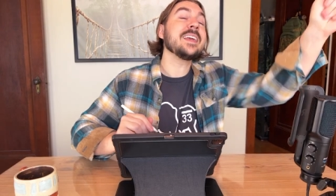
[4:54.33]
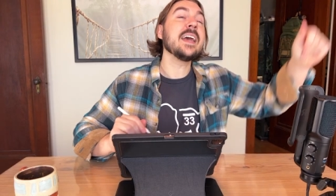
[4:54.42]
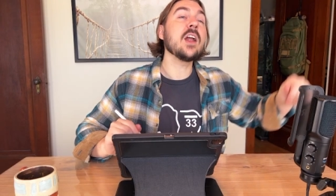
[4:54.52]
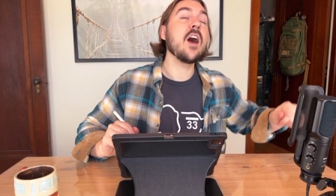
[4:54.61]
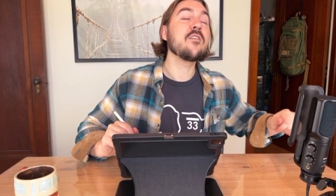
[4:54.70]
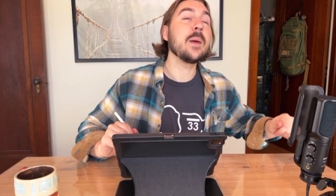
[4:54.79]
get
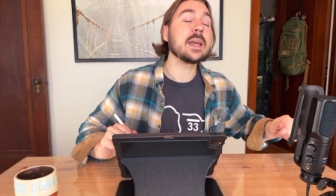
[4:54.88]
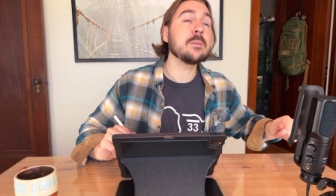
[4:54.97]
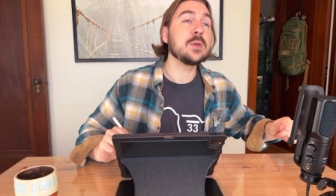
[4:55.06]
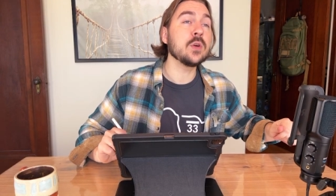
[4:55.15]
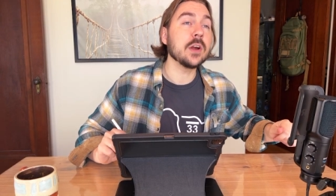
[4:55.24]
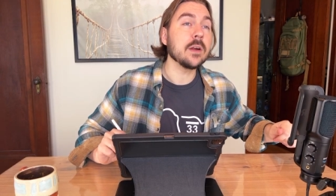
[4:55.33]
off my
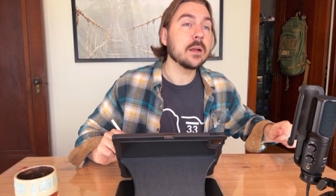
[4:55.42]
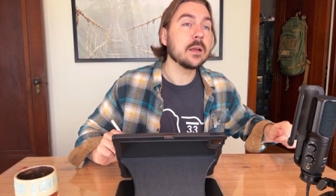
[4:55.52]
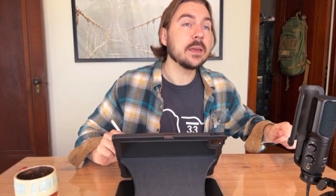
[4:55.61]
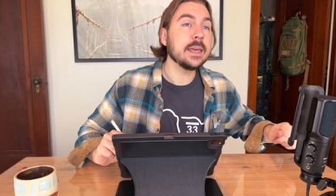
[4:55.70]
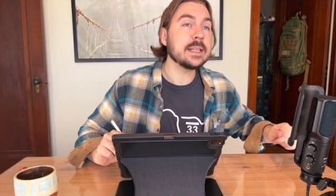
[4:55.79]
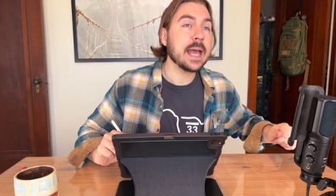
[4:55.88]
computer.
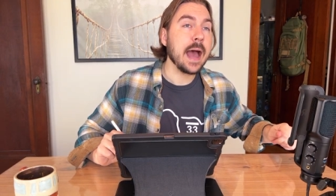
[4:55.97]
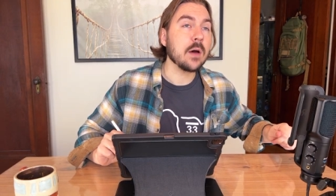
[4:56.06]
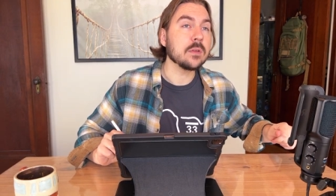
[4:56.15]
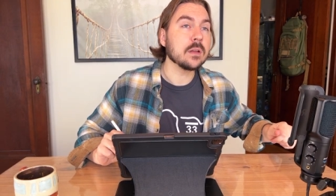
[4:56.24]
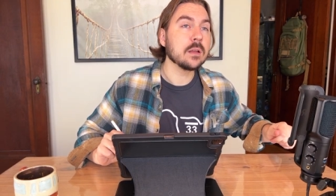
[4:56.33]
Get down.